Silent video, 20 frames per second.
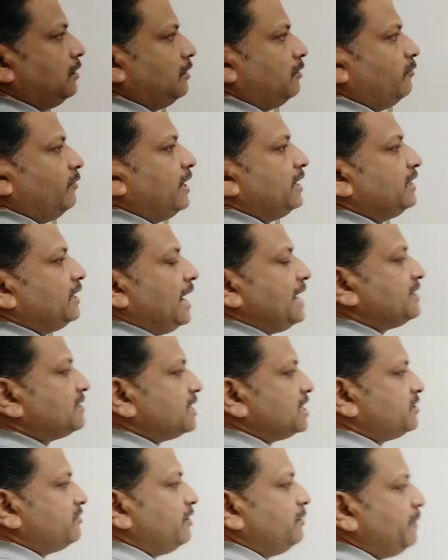where the light
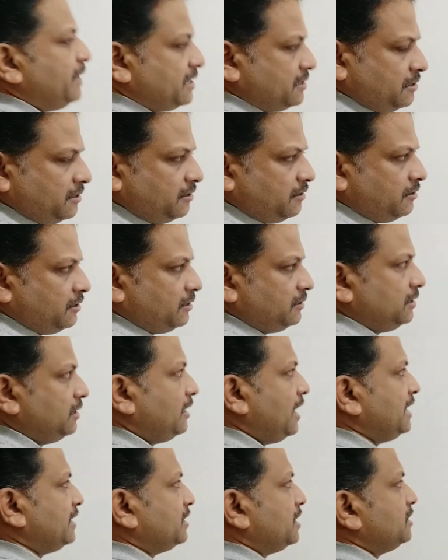rays will meet? The
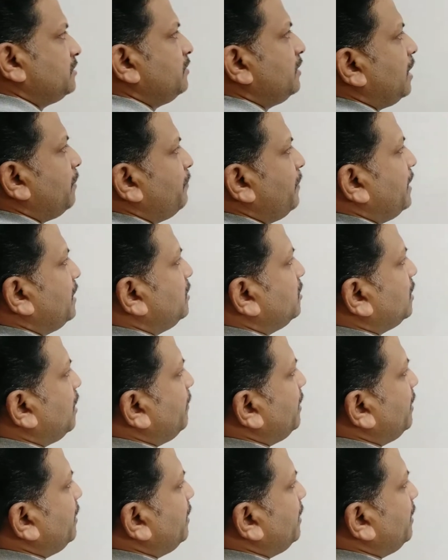light rays will appear to